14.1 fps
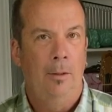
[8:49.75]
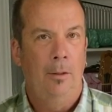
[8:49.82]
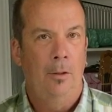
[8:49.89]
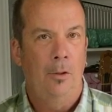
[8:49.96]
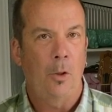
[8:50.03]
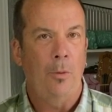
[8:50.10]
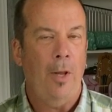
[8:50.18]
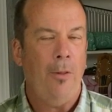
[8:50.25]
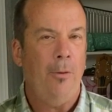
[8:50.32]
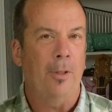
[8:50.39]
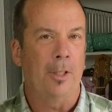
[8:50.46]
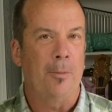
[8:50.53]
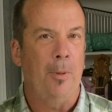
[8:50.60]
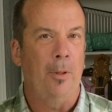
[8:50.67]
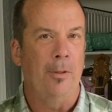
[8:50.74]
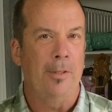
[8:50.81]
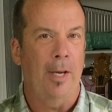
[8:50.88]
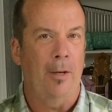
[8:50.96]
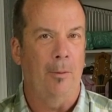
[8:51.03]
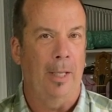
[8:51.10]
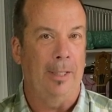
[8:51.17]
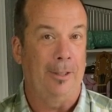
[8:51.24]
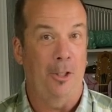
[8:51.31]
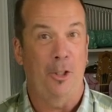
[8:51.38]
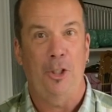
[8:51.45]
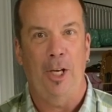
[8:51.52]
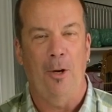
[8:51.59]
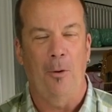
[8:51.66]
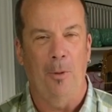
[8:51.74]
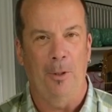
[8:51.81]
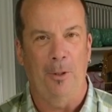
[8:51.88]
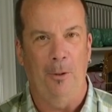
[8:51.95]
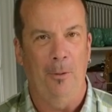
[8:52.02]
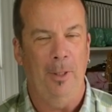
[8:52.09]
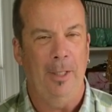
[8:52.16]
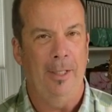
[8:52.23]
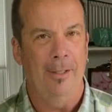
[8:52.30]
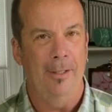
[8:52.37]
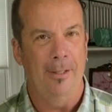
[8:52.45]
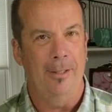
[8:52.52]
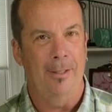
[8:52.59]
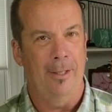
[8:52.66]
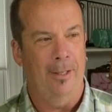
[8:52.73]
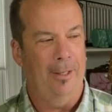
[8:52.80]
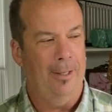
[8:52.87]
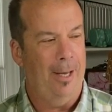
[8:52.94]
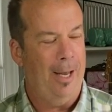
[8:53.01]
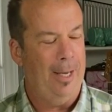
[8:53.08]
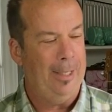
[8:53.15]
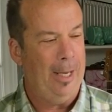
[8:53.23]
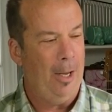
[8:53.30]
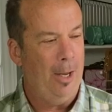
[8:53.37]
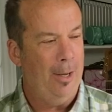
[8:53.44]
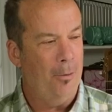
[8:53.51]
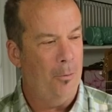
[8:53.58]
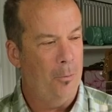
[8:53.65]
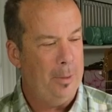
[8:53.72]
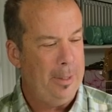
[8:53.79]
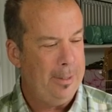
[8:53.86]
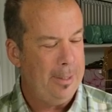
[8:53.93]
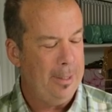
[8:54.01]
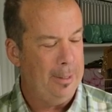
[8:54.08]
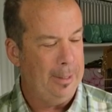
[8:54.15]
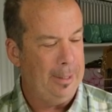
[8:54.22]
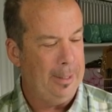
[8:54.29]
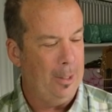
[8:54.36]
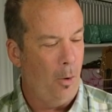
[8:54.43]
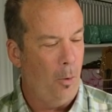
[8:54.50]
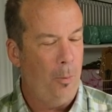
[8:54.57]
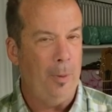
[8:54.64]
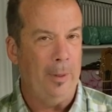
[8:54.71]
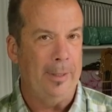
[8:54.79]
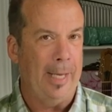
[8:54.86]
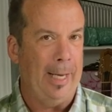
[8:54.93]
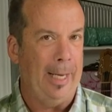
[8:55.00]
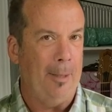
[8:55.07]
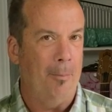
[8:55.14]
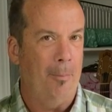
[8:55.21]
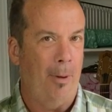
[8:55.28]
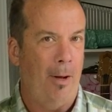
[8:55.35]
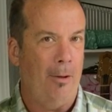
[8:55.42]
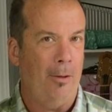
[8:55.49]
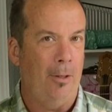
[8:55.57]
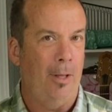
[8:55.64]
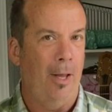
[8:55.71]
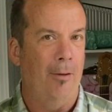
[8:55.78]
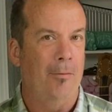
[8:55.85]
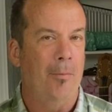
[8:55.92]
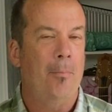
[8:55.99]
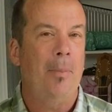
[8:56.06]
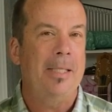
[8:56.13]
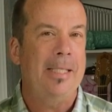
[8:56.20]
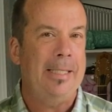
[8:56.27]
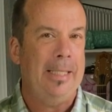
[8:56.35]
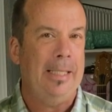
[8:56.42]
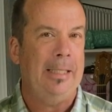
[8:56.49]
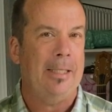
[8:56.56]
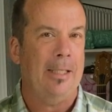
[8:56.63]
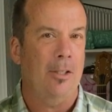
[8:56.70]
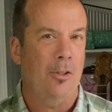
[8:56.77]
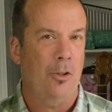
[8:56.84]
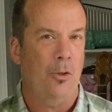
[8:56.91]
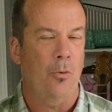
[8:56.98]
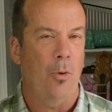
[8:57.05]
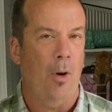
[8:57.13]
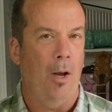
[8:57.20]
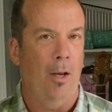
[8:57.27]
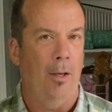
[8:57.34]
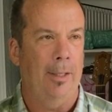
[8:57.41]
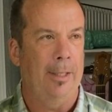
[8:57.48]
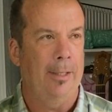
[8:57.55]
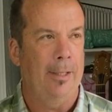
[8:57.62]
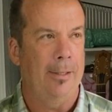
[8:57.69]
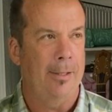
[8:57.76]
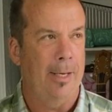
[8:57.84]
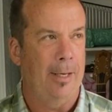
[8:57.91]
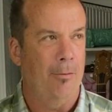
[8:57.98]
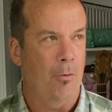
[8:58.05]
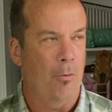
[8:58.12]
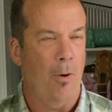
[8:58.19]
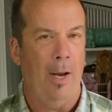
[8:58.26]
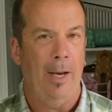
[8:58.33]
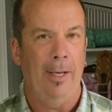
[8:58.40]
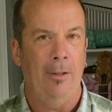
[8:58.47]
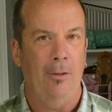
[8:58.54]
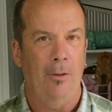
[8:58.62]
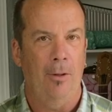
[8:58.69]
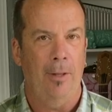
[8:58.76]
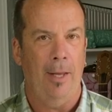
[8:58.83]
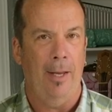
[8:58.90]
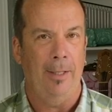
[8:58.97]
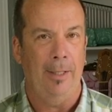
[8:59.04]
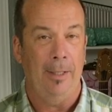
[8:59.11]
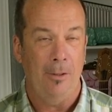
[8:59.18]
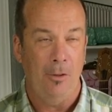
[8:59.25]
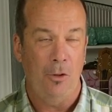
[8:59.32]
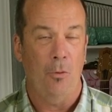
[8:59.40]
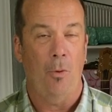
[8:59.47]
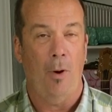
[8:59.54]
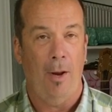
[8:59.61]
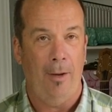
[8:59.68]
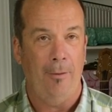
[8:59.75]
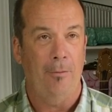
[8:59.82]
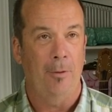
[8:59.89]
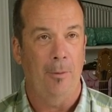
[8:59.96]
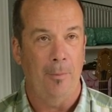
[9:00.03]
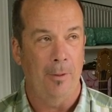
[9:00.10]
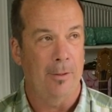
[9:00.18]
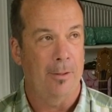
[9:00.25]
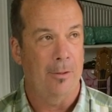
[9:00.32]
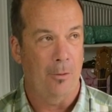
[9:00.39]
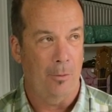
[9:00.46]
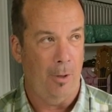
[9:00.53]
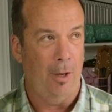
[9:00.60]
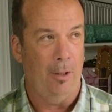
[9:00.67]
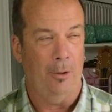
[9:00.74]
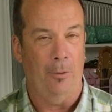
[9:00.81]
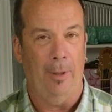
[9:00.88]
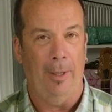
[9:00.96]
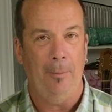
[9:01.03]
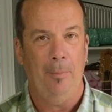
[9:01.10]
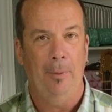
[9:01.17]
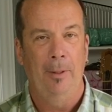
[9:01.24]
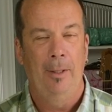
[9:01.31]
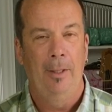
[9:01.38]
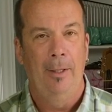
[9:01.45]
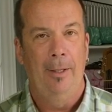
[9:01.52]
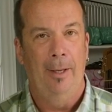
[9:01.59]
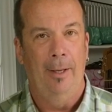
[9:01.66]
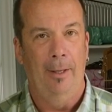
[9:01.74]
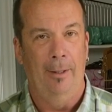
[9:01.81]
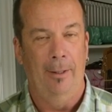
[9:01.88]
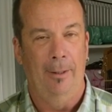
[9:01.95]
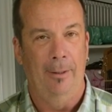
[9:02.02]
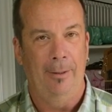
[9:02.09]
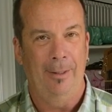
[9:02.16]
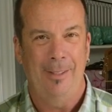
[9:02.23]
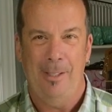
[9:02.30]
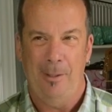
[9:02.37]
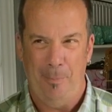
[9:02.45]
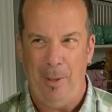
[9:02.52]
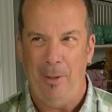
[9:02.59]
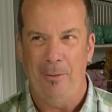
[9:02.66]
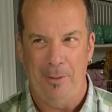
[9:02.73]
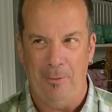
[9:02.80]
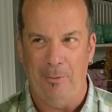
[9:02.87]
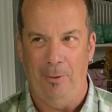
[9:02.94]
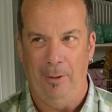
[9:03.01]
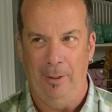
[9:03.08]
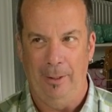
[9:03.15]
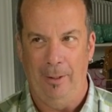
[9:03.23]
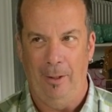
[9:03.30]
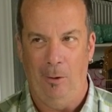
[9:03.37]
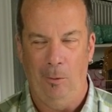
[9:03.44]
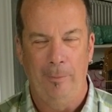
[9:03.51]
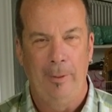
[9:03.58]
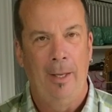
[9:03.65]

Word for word: So another experience I would like to share with you is uh, I recently opened a bottle of Petite Sirah. It is a varietal that is derived from the Syrah grape. Uh, it's spelled differently though.